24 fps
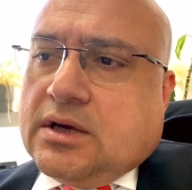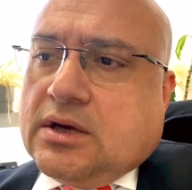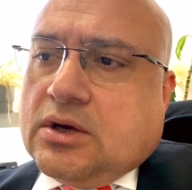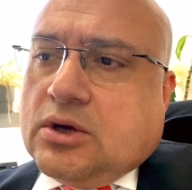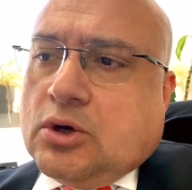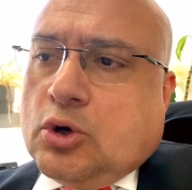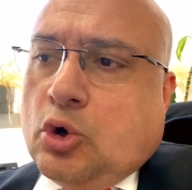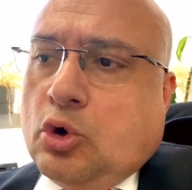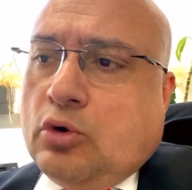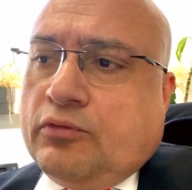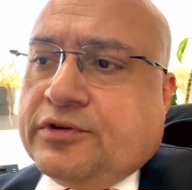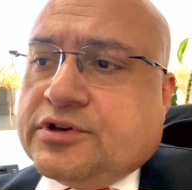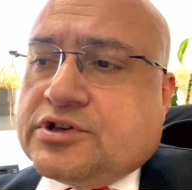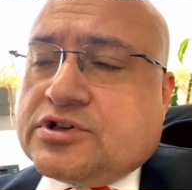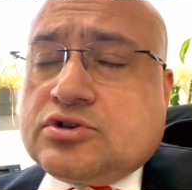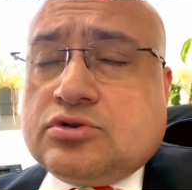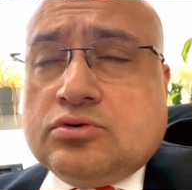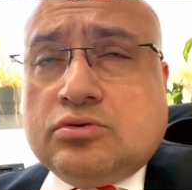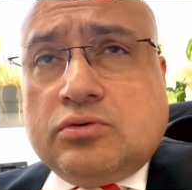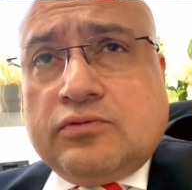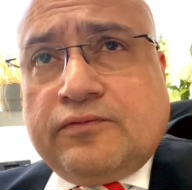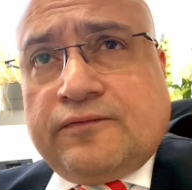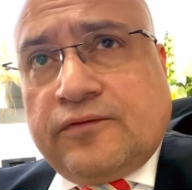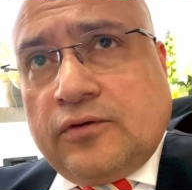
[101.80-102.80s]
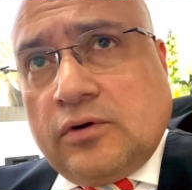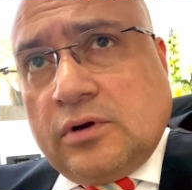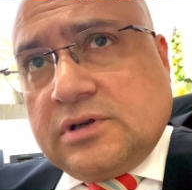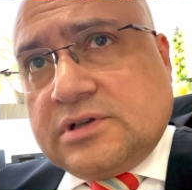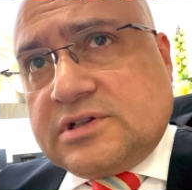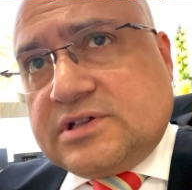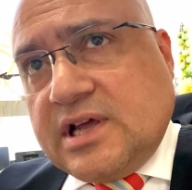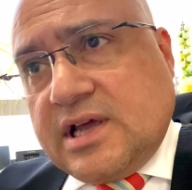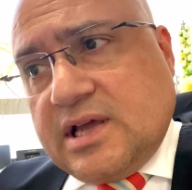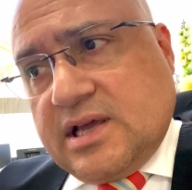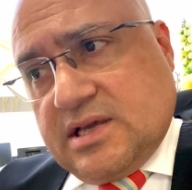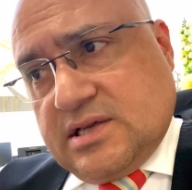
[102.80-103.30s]
over 2 full
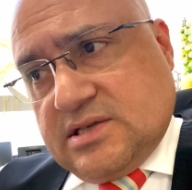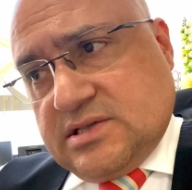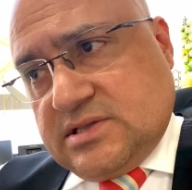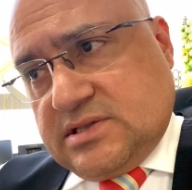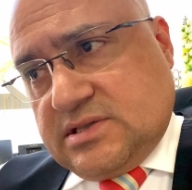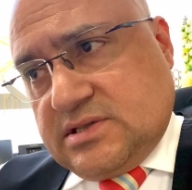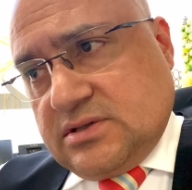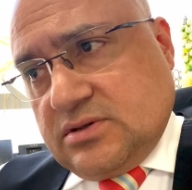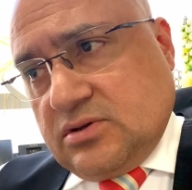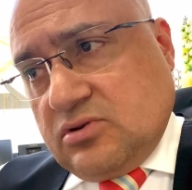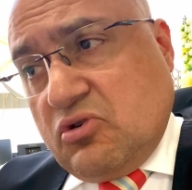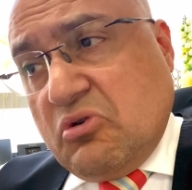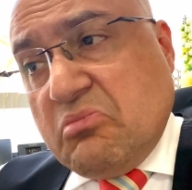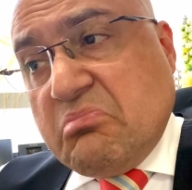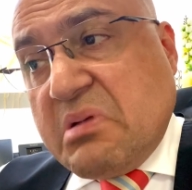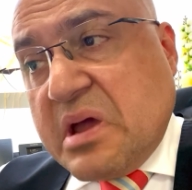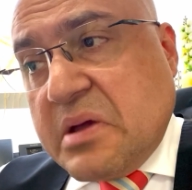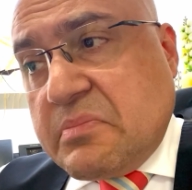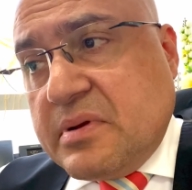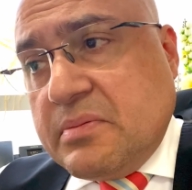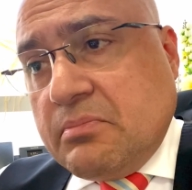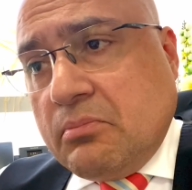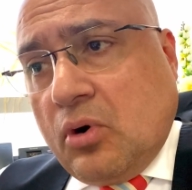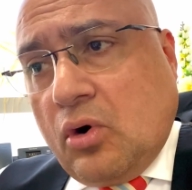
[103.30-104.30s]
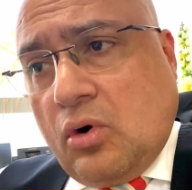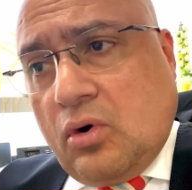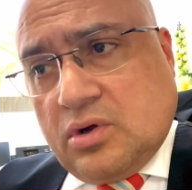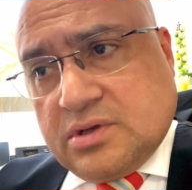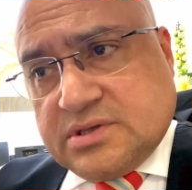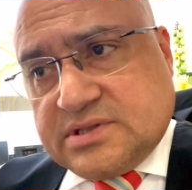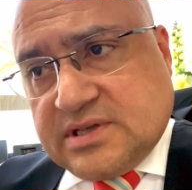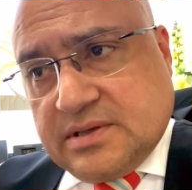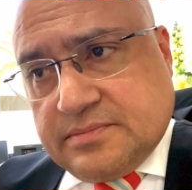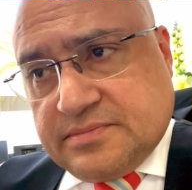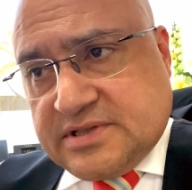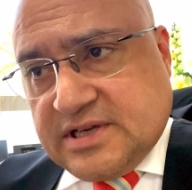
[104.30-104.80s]
days, or maybe more
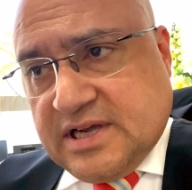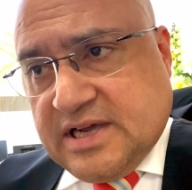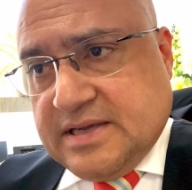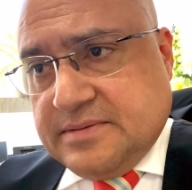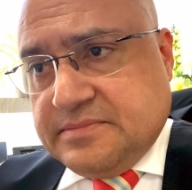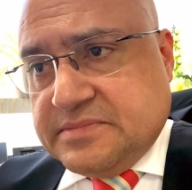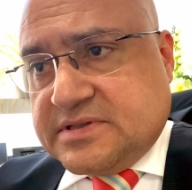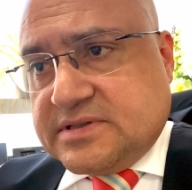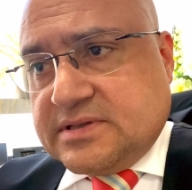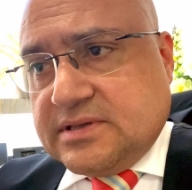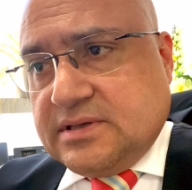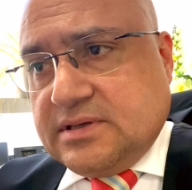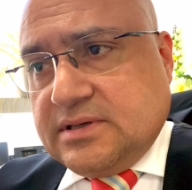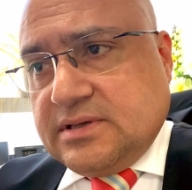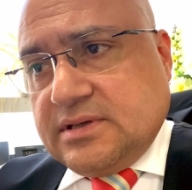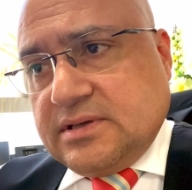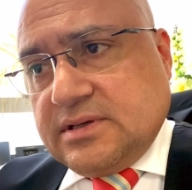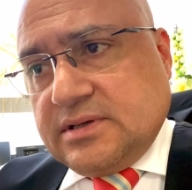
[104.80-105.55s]
sometimes,